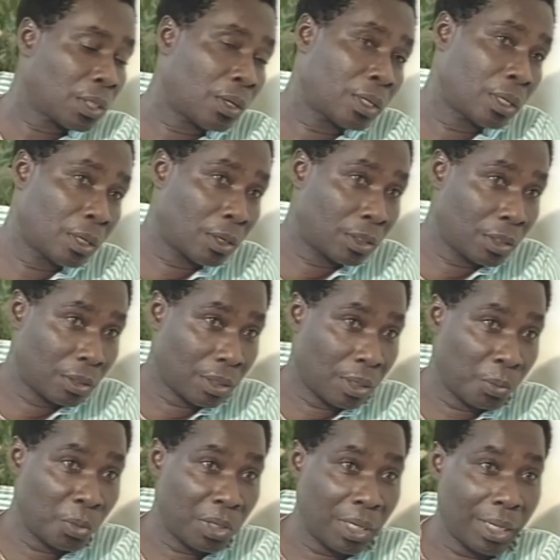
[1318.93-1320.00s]
I got a lot
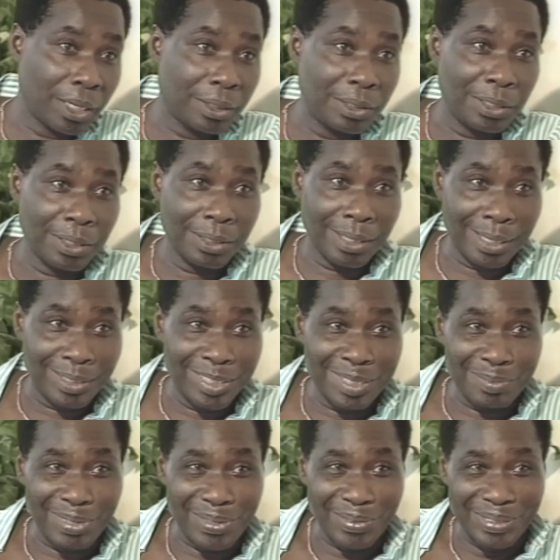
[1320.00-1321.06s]
of work in Antigua that year
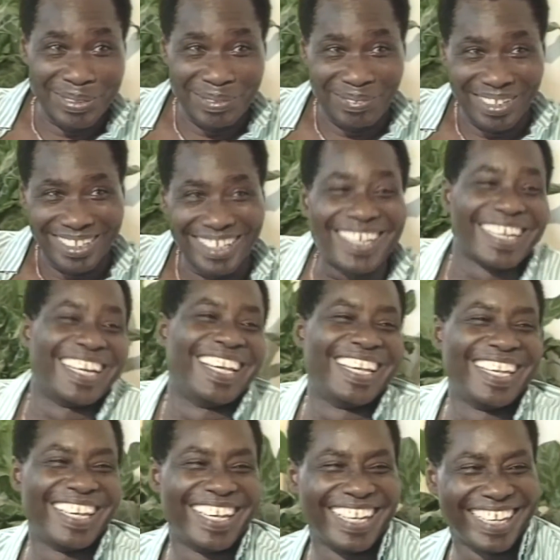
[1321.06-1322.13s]
because of
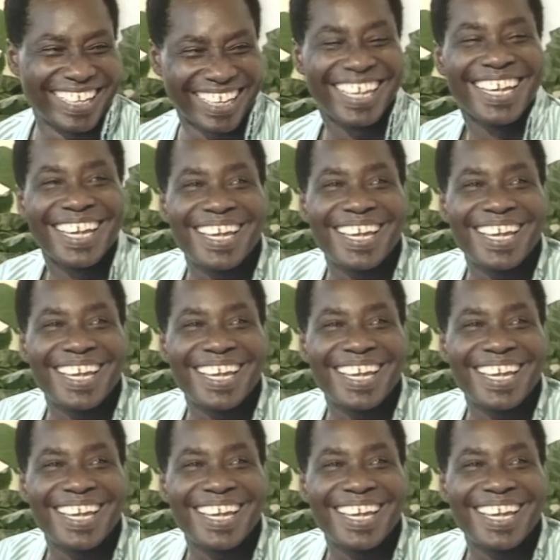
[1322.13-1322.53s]
it.